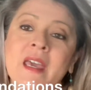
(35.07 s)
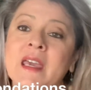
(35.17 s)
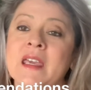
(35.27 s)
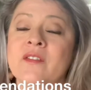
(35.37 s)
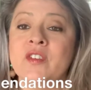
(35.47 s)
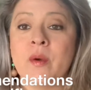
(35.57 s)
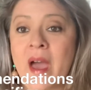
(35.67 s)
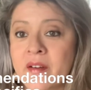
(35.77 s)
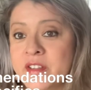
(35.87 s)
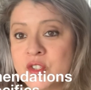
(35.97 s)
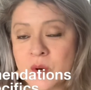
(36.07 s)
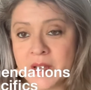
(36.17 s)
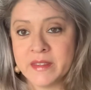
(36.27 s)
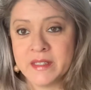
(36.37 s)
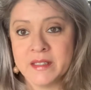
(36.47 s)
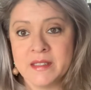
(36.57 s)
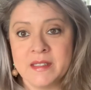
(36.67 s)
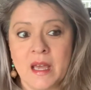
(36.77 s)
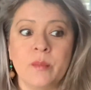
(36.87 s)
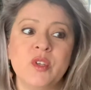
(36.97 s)
If you haven't tried this,
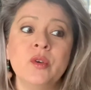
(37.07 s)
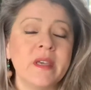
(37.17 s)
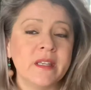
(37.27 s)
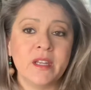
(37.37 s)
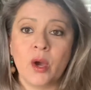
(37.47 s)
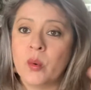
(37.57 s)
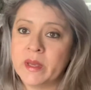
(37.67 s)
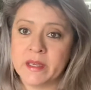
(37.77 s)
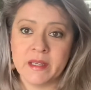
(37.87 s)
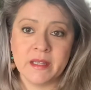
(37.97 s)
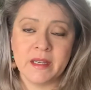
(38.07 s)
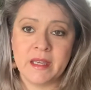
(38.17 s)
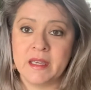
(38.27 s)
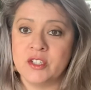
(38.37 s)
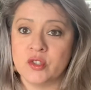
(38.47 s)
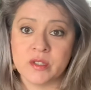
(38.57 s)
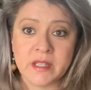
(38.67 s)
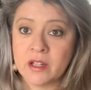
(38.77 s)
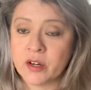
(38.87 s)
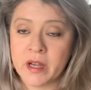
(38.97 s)
you can go in your
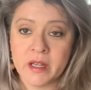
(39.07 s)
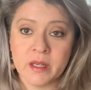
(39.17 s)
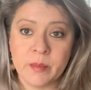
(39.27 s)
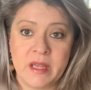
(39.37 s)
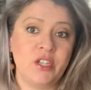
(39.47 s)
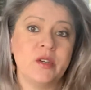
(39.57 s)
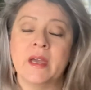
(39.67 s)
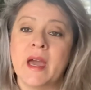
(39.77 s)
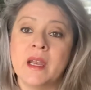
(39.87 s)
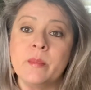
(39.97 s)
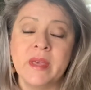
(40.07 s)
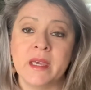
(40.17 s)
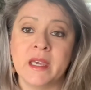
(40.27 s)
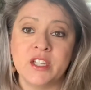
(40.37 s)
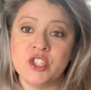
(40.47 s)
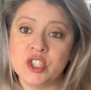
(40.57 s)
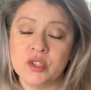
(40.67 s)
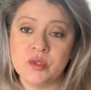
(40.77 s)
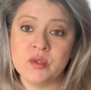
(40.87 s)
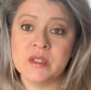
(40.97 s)
seller hub and you can kind of pick and
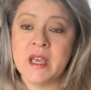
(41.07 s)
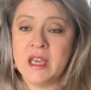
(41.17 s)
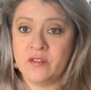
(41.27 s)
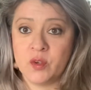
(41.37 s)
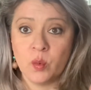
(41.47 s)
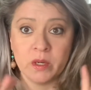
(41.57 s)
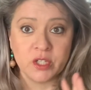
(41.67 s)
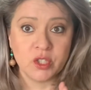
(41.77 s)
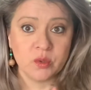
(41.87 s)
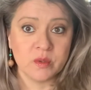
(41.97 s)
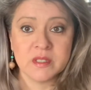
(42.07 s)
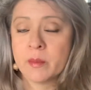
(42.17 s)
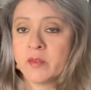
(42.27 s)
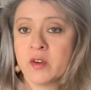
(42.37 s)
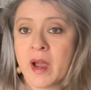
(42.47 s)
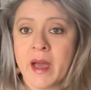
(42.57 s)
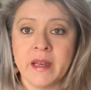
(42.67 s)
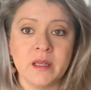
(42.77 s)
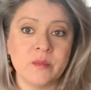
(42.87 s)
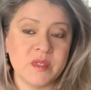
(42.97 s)
choose if you want to do some of your
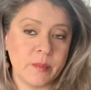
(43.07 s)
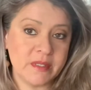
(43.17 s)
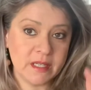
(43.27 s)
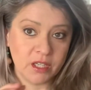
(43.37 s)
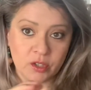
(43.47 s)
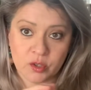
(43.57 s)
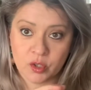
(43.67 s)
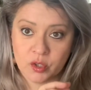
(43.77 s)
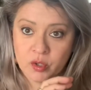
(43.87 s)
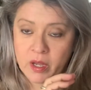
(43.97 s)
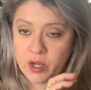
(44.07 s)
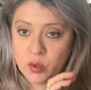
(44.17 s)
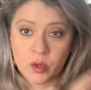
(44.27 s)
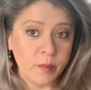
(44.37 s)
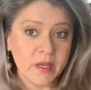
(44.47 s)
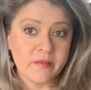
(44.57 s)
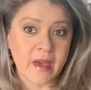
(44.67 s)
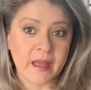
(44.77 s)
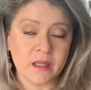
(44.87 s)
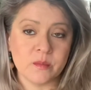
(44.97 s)
items, a particular grouping of
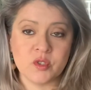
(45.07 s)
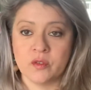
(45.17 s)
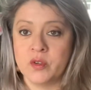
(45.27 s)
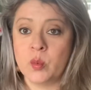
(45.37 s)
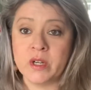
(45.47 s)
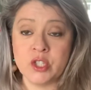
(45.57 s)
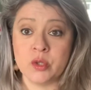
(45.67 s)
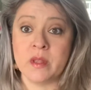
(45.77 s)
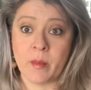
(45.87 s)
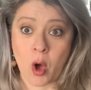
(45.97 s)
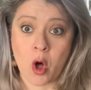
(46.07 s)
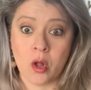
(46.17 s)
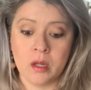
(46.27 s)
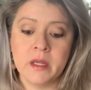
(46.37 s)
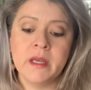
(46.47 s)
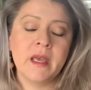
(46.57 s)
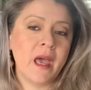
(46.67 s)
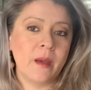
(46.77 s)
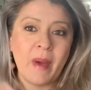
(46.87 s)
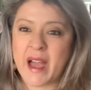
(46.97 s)
items, or if you want to do them all.
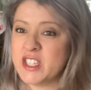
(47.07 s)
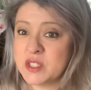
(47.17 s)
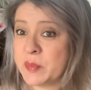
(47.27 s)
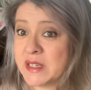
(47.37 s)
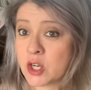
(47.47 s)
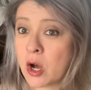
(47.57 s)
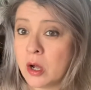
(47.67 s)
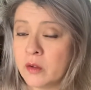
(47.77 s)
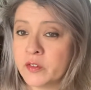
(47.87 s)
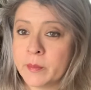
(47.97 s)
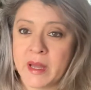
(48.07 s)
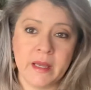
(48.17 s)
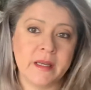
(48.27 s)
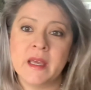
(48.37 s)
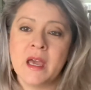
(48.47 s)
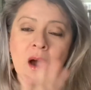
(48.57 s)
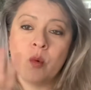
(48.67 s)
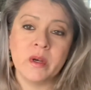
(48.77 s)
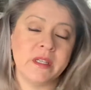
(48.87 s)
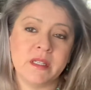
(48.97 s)
I just picked all for mine. I
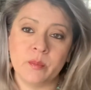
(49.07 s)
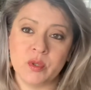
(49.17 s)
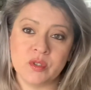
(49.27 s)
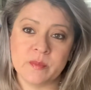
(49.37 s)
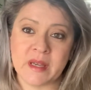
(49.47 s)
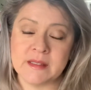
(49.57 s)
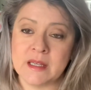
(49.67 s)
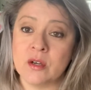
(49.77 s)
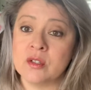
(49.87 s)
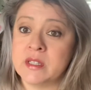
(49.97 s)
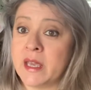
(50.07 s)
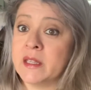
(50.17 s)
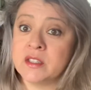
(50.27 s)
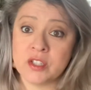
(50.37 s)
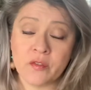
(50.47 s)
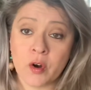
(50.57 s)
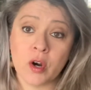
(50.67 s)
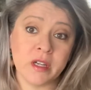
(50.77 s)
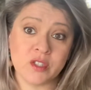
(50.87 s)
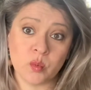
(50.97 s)
wanted to boost my sales, and so
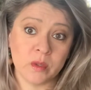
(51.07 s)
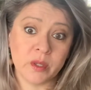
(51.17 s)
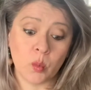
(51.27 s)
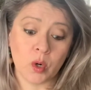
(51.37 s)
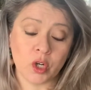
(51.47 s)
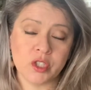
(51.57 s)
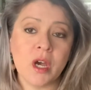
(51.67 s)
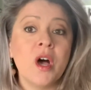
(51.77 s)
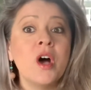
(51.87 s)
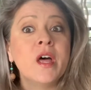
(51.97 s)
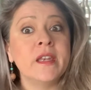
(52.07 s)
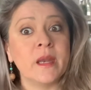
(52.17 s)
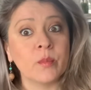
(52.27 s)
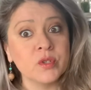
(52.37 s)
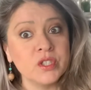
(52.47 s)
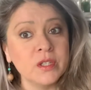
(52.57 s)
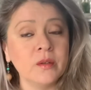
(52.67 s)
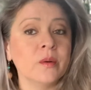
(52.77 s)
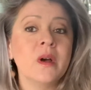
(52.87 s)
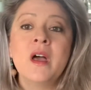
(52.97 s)
far it's really worked. Number
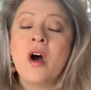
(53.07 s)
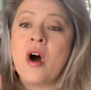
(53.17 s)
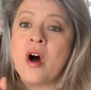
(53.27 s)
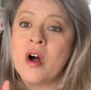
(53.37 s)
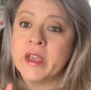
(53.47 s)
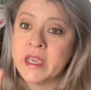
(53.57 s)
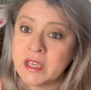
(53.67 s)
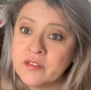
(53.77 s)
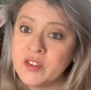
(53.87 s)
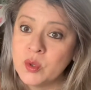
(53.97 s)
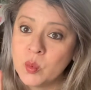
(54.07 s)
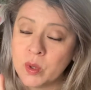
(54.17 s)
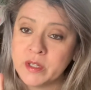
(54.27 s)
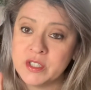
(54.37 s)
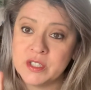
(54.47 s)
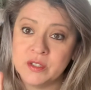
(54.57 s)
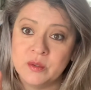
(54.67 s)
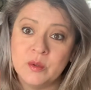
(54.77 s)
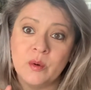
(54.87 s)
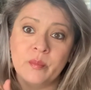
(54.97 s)
two, if you want
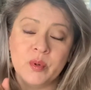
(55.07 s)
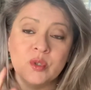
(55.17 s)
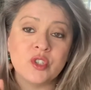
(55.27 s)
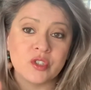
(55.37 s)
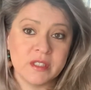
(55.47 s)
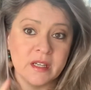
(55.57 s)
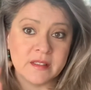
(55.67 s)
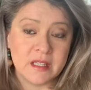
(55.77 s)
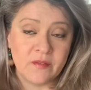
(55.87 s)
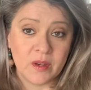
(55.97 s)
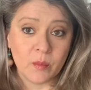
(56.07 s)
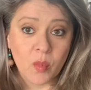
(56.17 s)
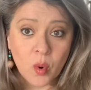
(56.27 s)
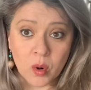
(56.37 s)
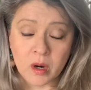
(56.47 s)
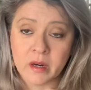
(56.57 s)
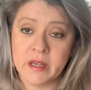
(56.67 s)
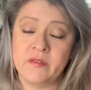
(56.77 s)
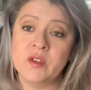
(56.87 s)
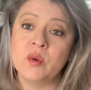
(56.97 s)
to boost your sales even more,
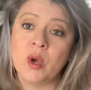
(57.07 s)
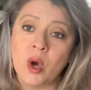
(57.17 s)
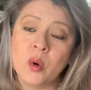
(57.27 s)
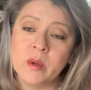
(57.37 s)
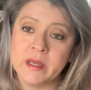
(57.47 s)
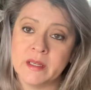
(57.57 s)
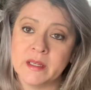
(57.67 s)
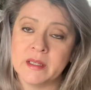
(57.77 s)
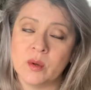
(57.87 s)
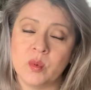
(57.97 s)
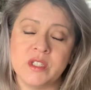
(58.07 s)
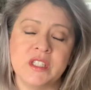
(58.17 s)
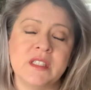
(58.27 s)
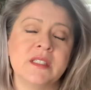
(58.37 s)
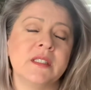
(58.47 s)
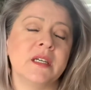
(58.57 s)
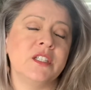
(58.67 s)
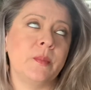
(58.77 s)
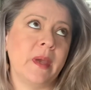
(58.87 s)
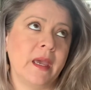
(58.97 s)
if you go in, which is
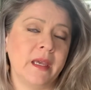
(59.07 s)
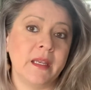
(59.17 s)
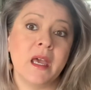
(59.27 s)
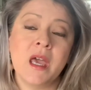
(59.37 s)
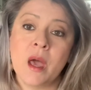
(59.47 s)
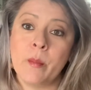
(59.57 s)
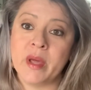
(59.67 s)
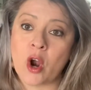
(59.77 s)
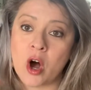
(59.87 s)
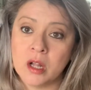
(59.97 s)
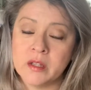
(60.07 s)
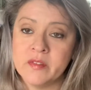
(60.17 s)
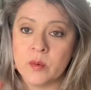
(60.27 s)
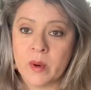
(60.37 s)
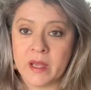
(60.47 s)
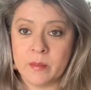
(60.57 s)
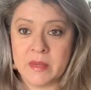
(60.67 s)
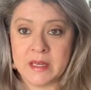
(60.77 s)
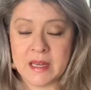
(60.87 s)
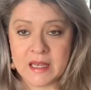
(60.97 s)
such a pain, but all of the
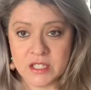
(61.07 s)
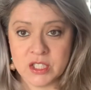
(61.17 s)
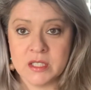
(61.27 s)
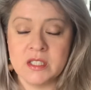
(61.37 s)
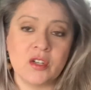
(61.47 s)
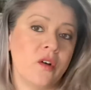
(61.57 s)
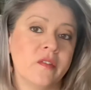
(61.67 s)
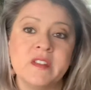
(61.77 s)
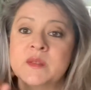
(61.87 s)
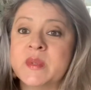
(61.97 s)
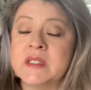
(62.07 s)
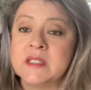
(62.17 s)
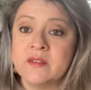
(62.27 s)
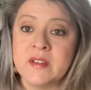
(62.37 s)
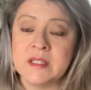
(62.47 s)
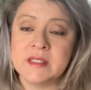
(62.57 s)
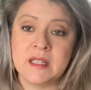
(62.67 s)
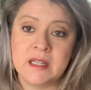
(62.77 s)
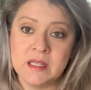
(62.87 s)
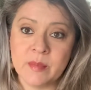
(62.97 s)
recommendations, all the specifics
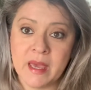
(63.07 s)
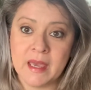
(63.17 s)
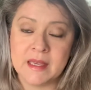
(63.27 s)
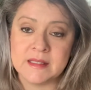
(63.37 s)
that eBay has